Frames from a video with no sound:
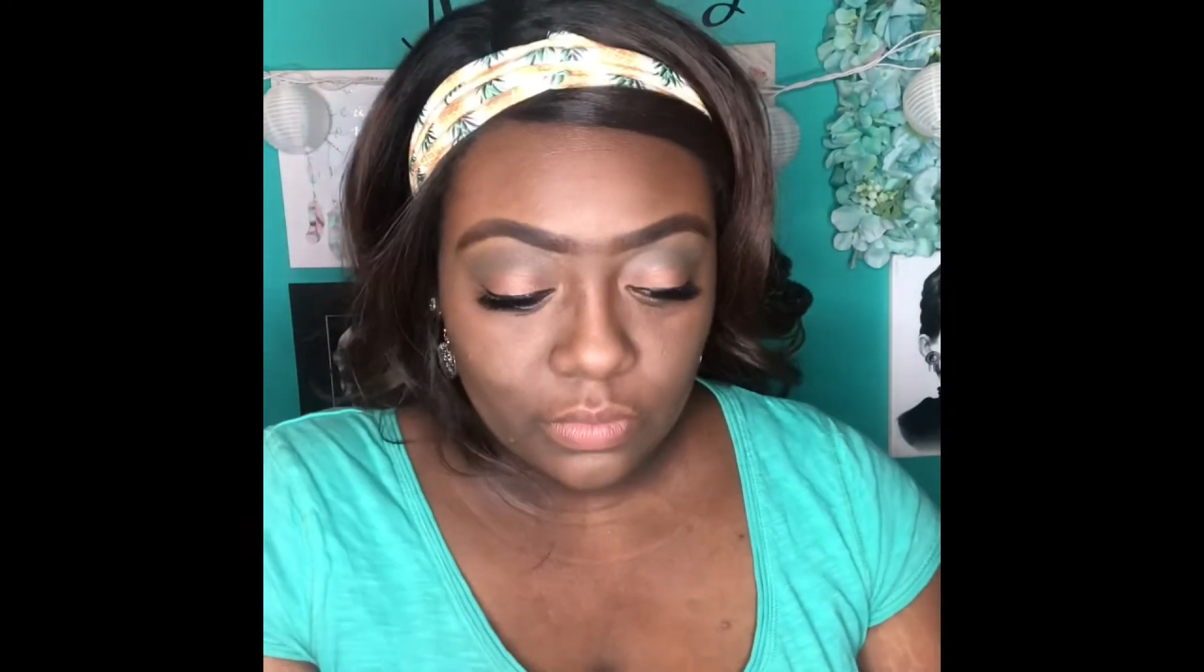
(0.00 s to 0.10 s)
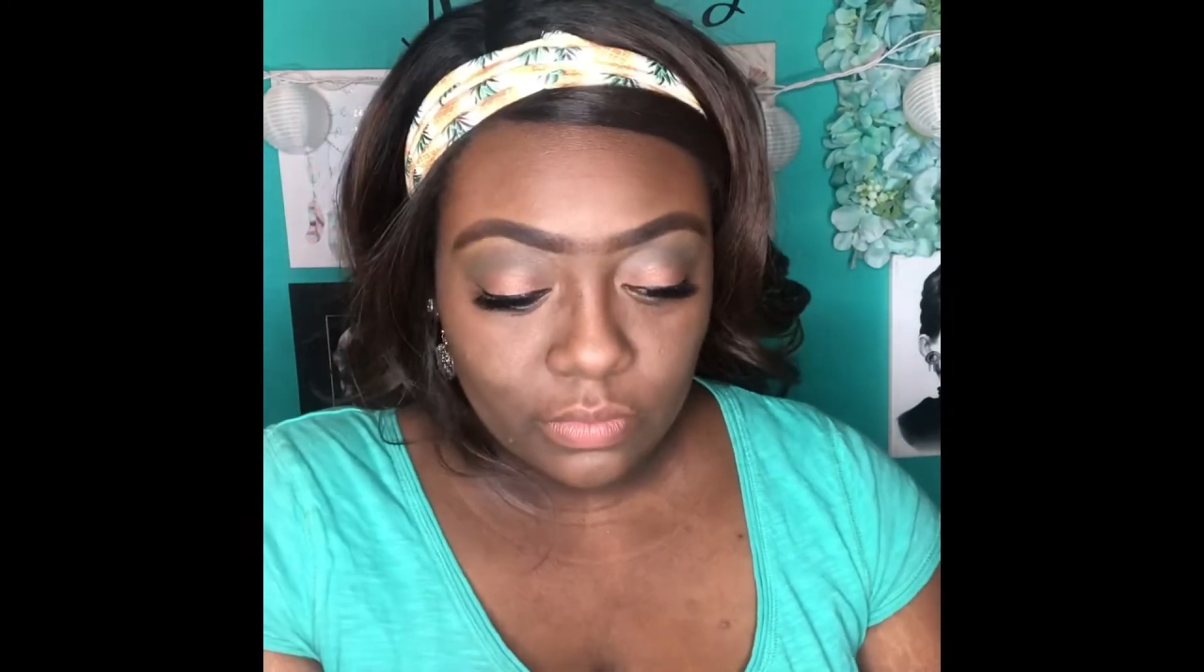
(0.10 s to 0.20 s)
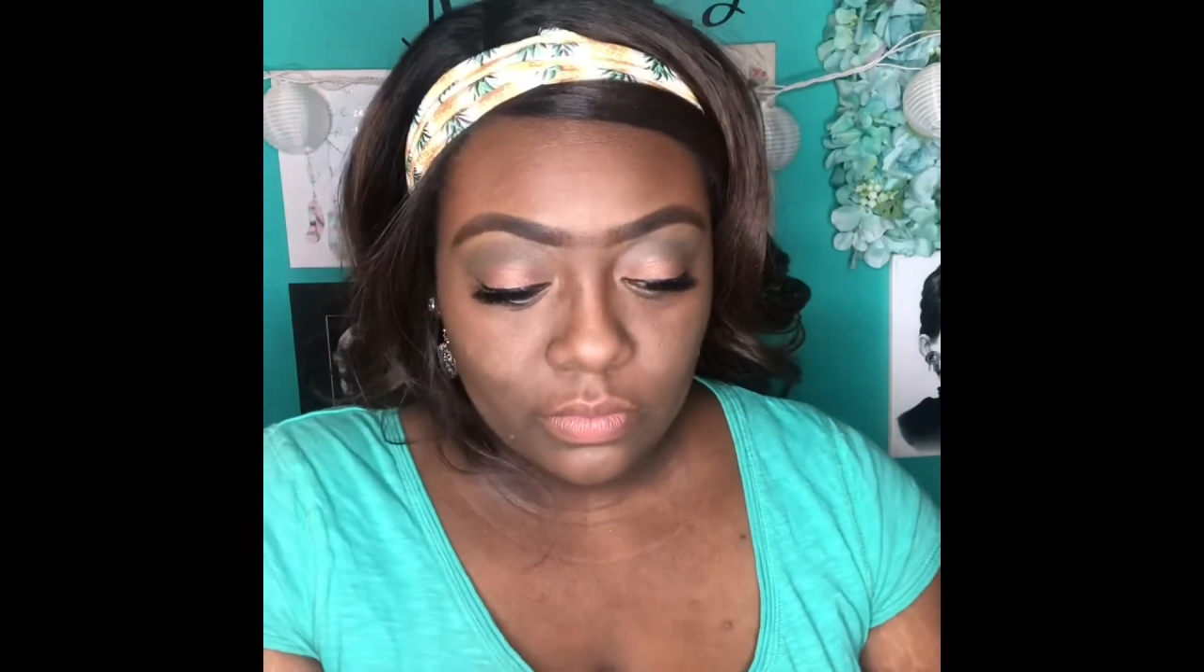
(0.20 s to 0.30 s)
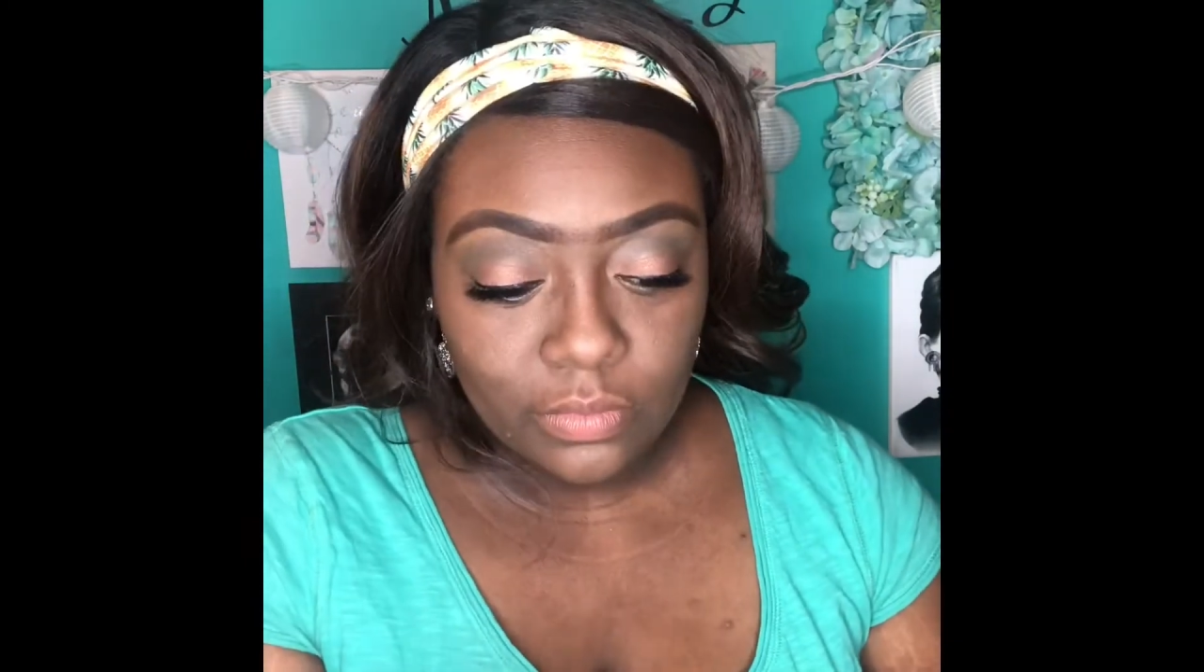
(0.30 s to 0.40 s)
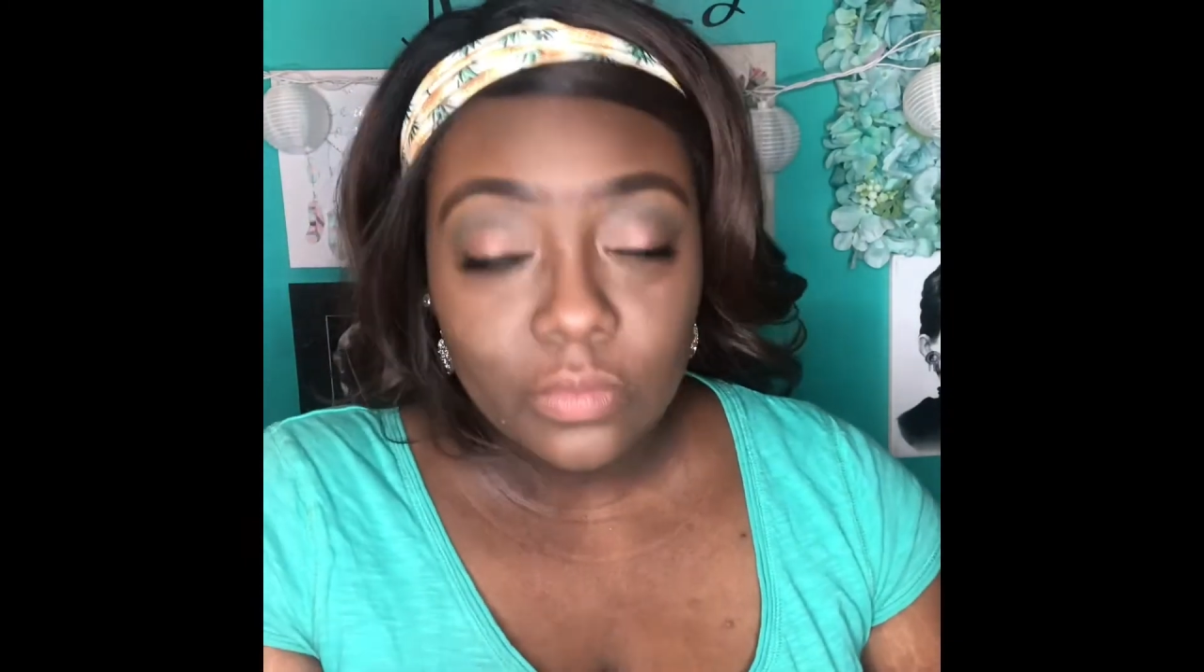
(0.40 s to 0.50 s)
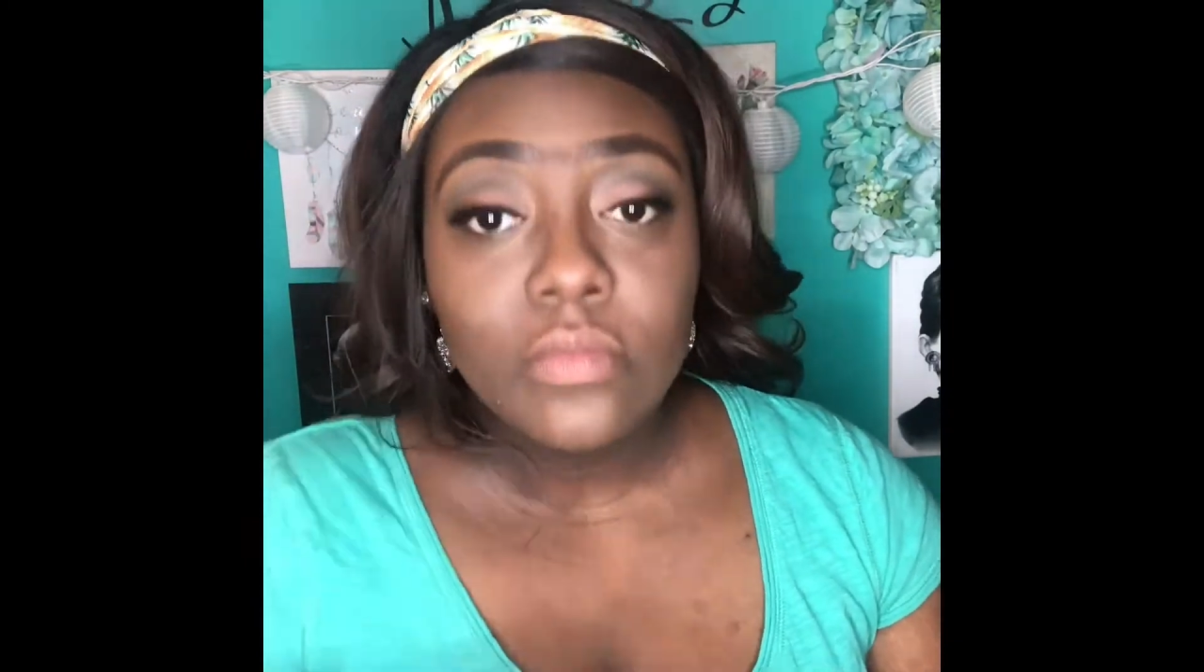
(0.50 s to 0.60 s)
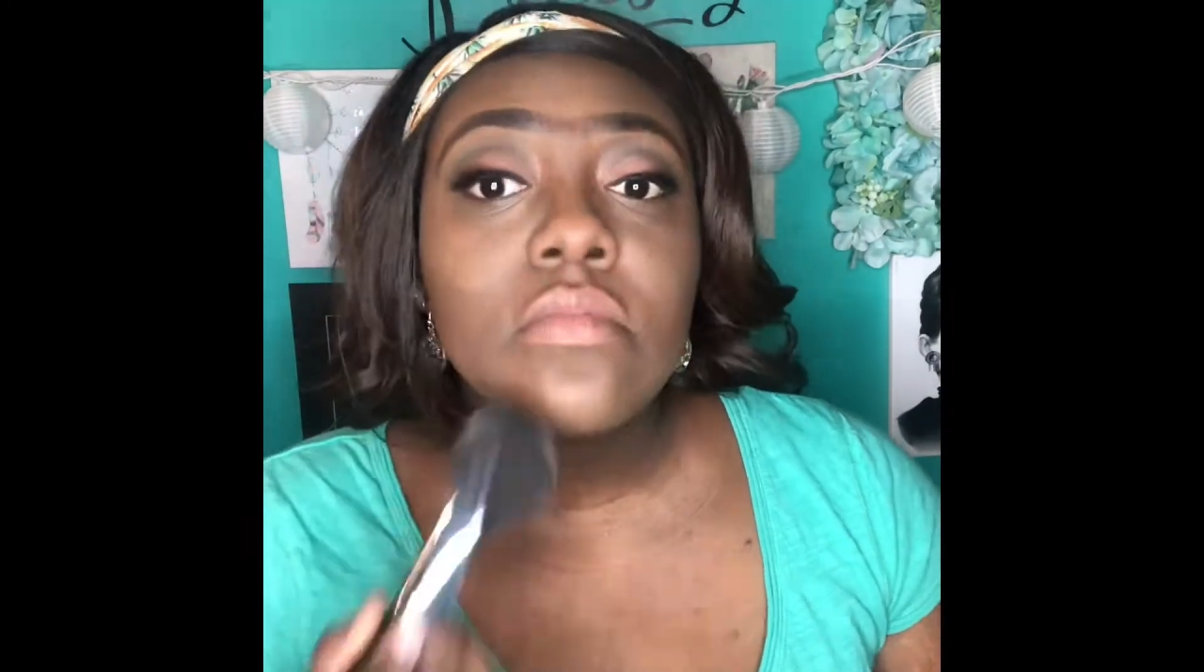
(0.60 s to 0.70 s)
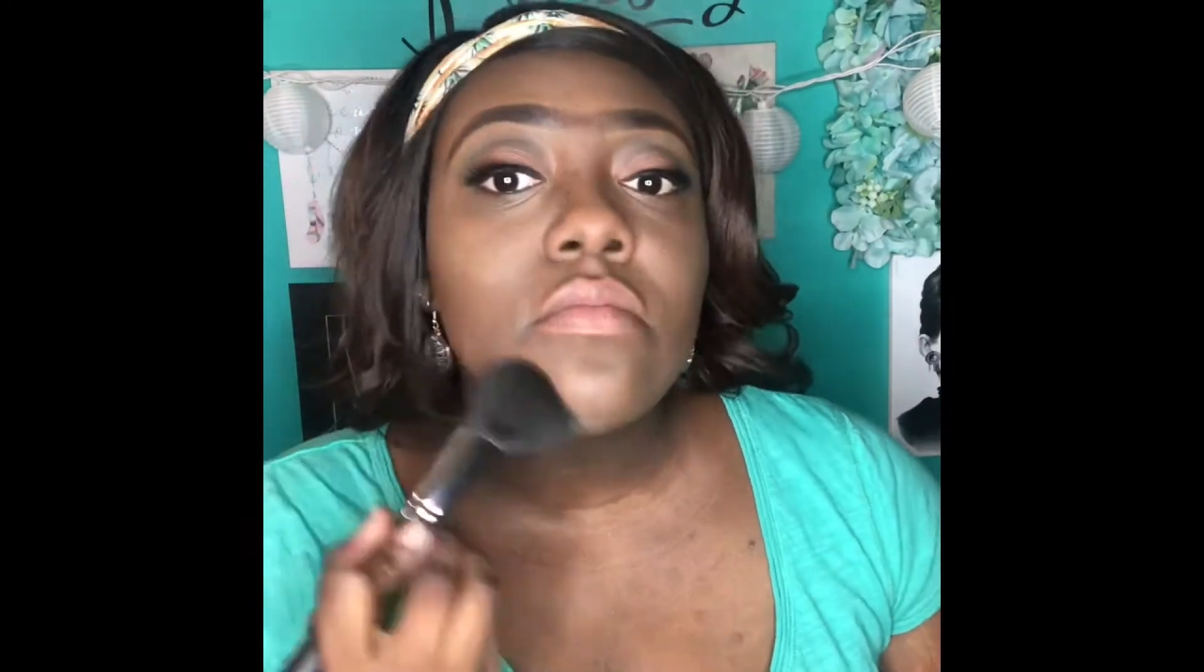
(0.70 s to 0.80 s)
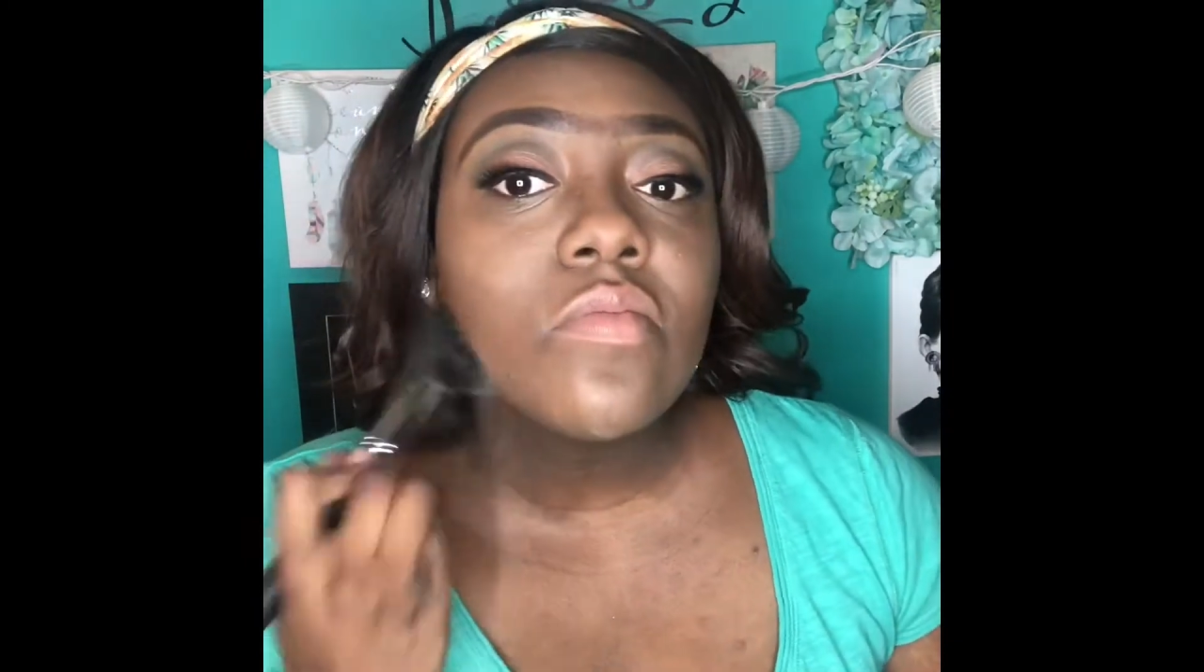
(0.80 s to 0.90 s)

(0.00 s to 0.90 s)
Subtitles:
taking a little bit of the